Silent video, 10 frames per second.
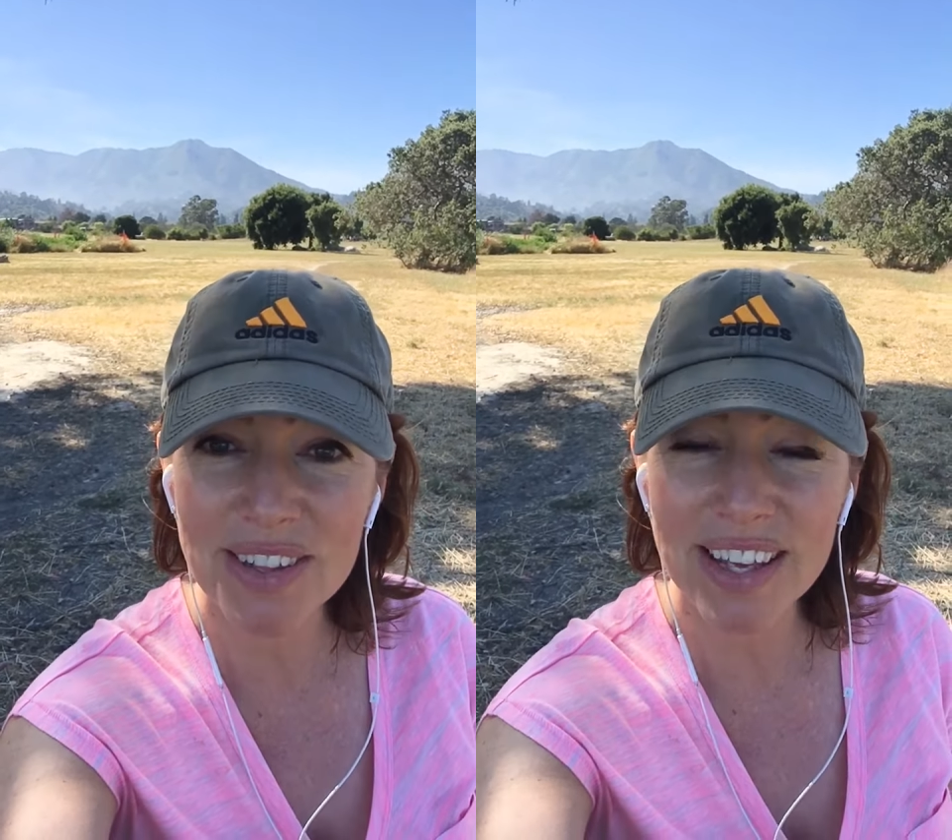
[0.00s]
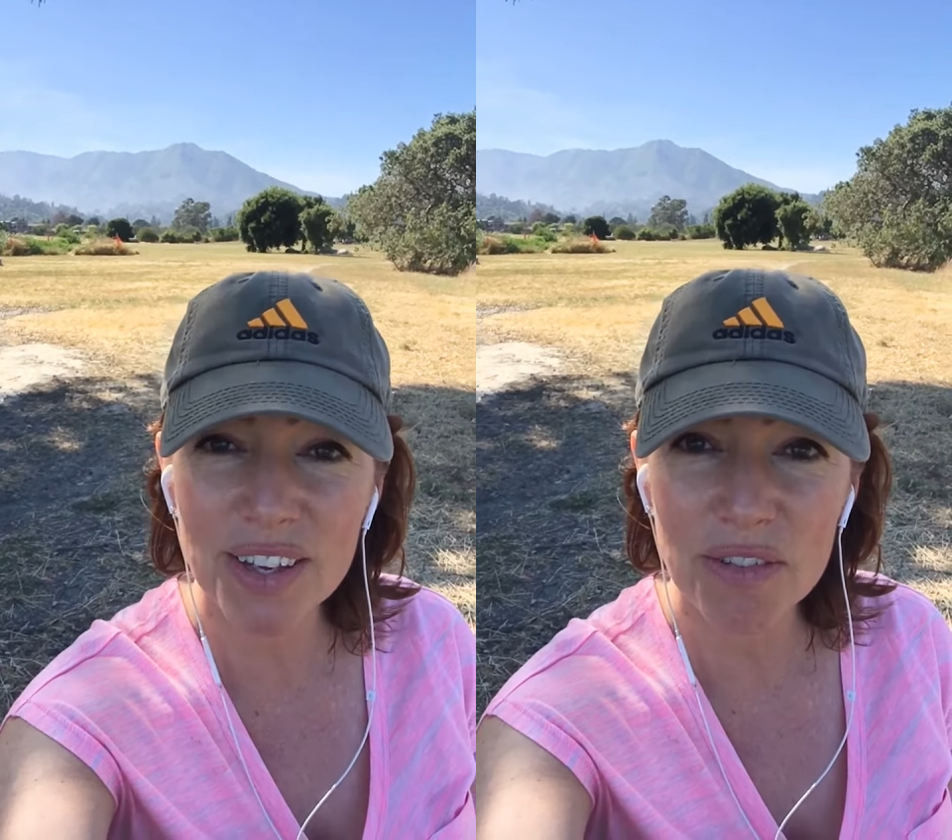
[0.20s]

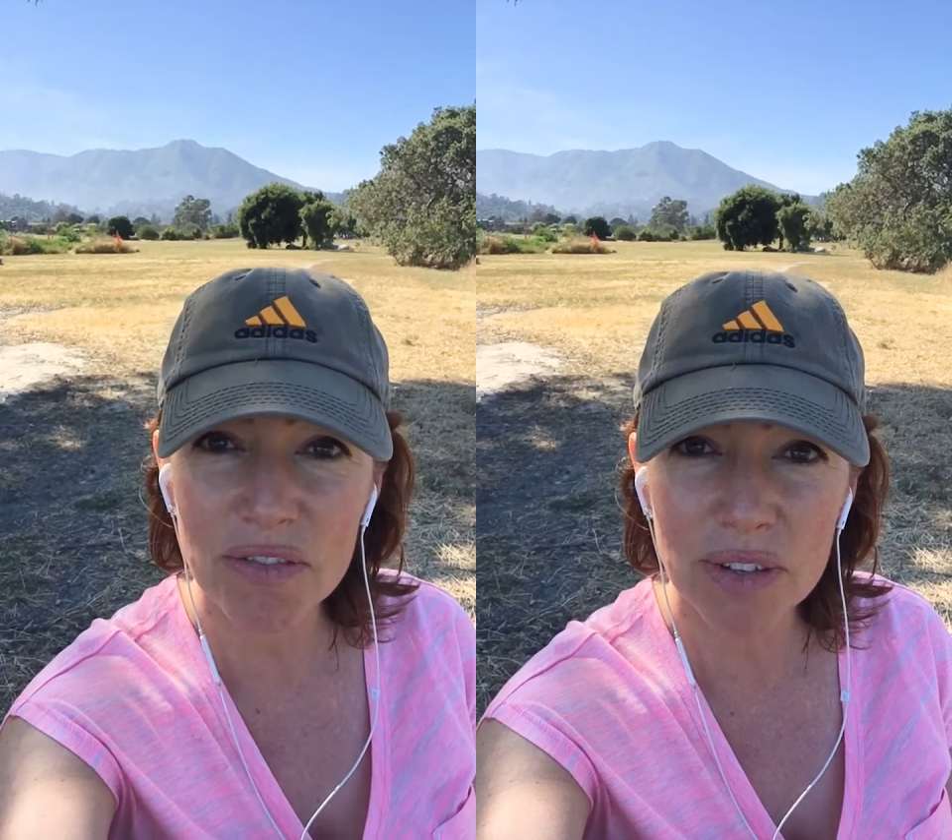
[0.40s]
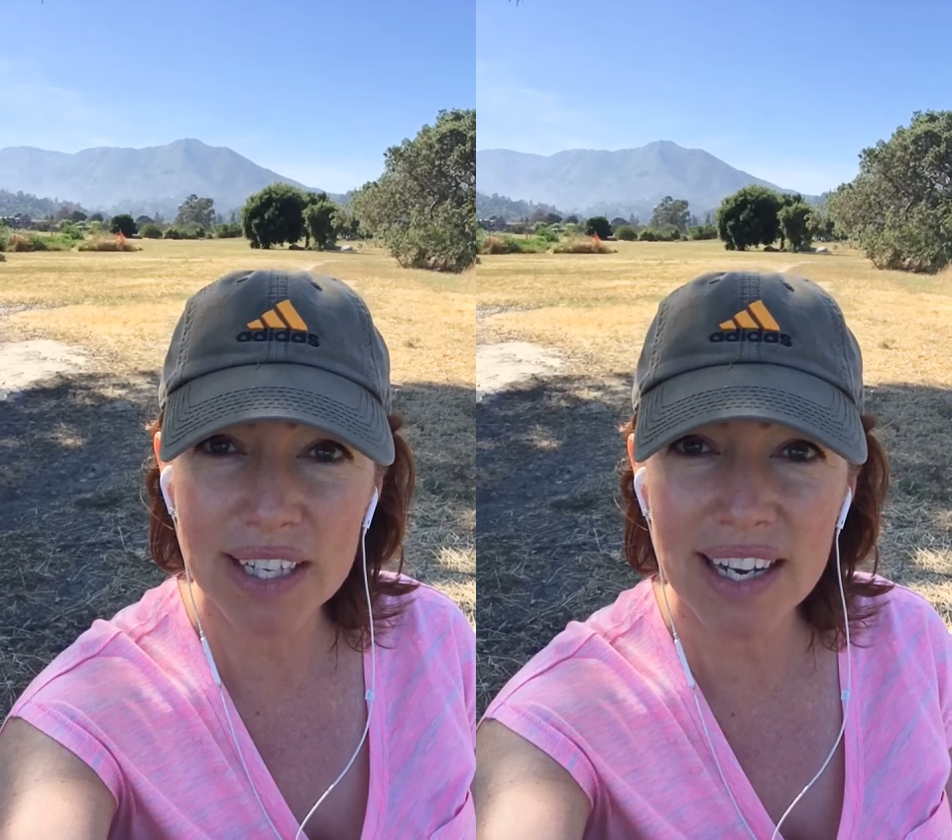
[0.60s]
that you've
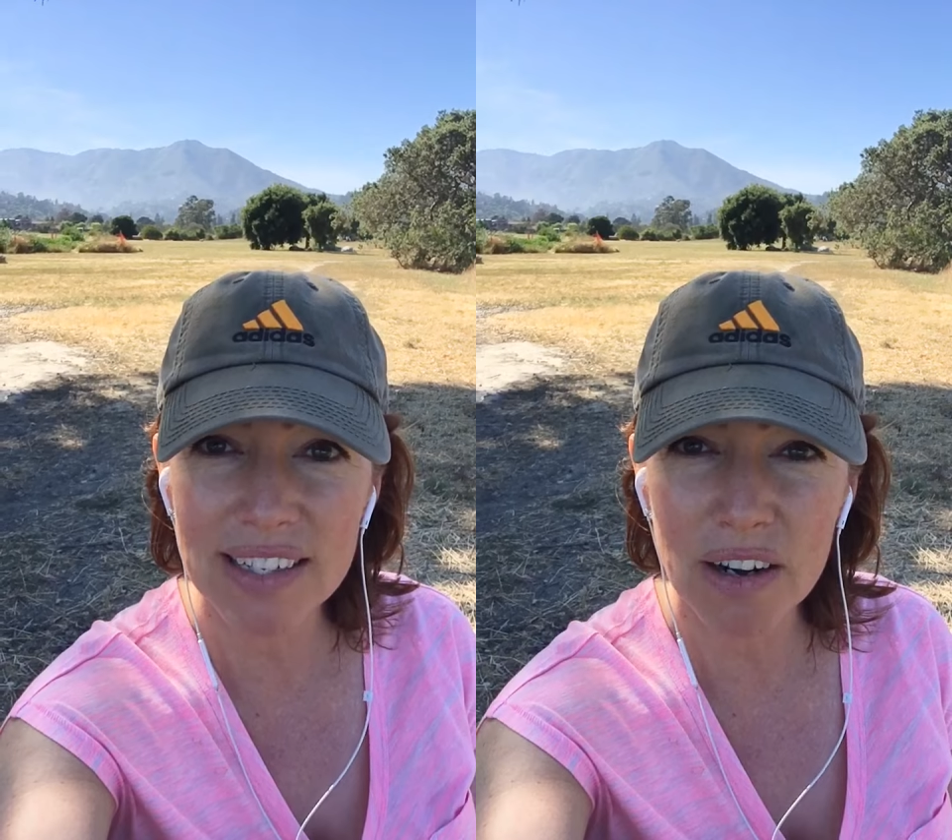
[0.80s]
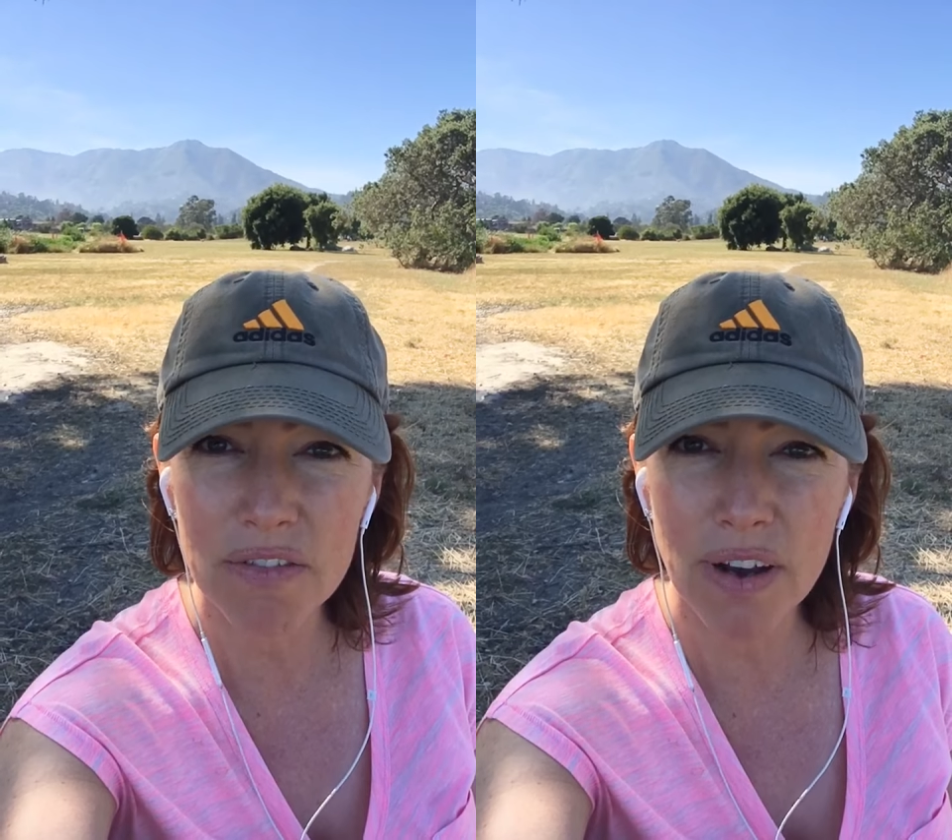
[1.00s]
really
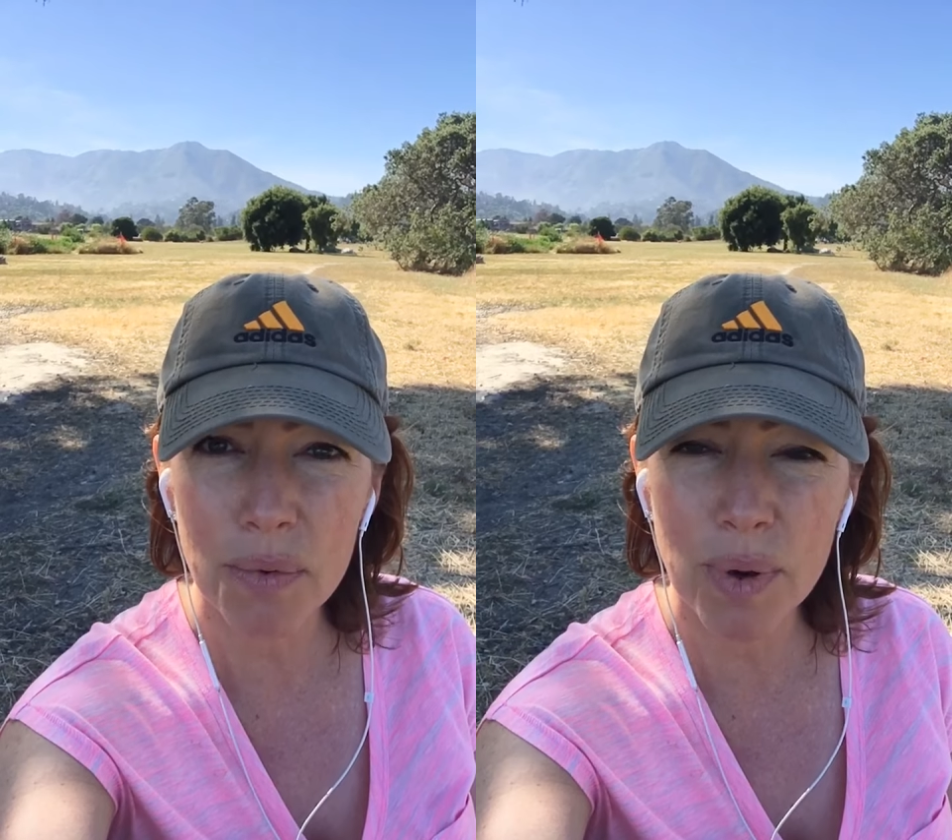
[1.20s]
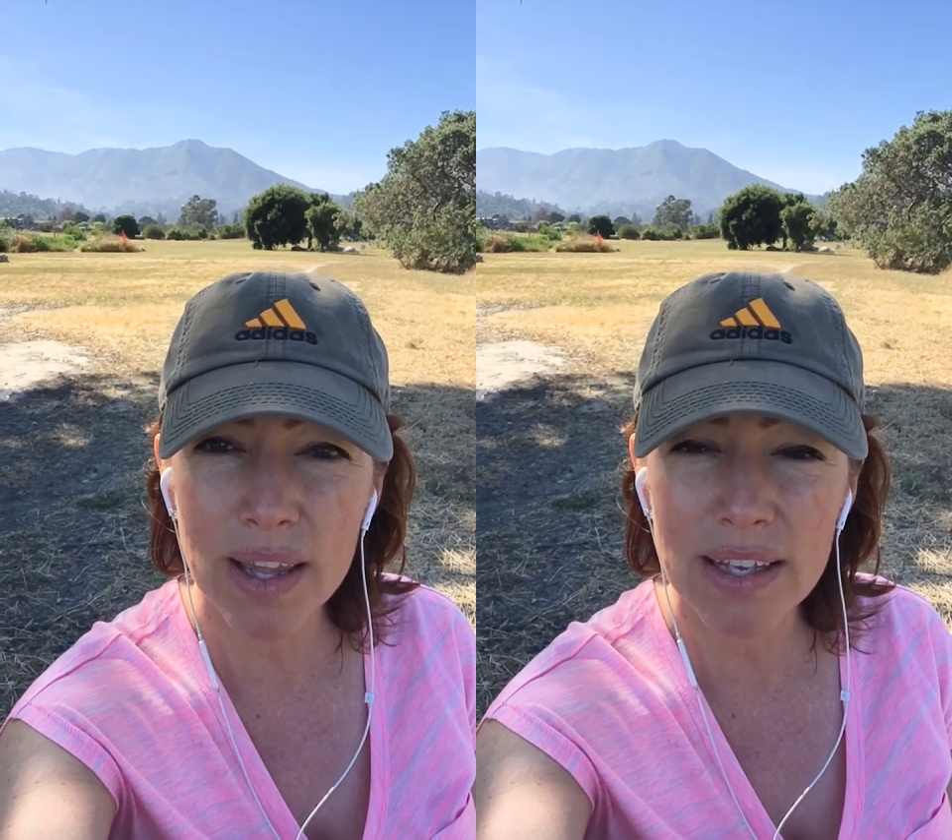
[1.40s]

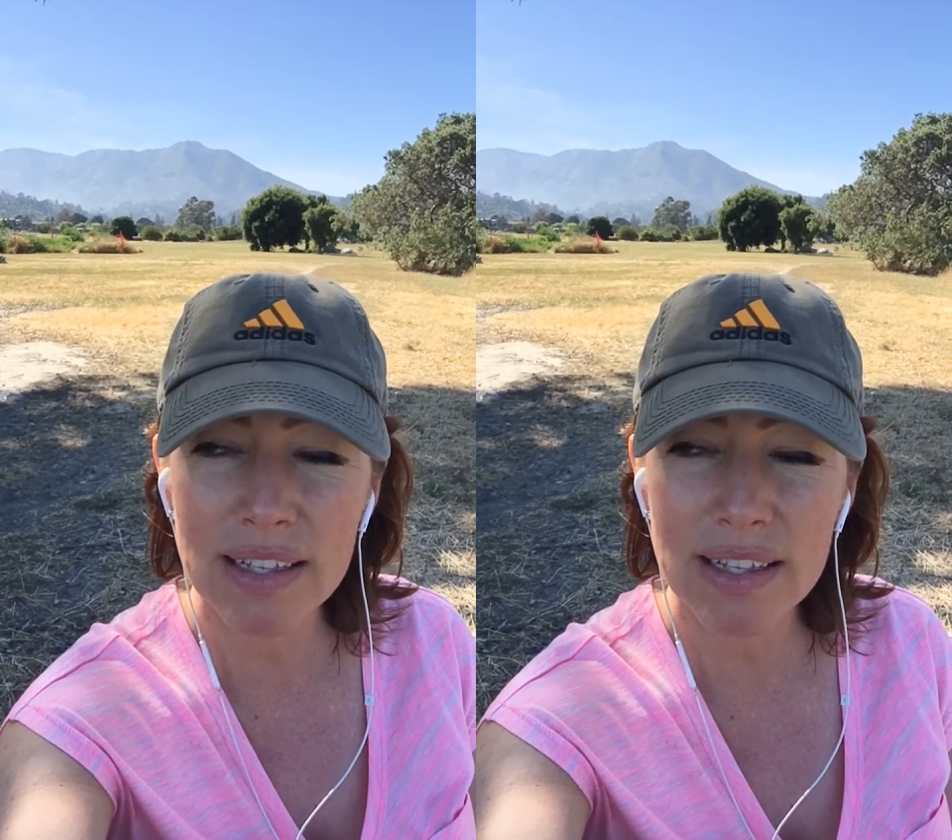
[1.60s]
identified with,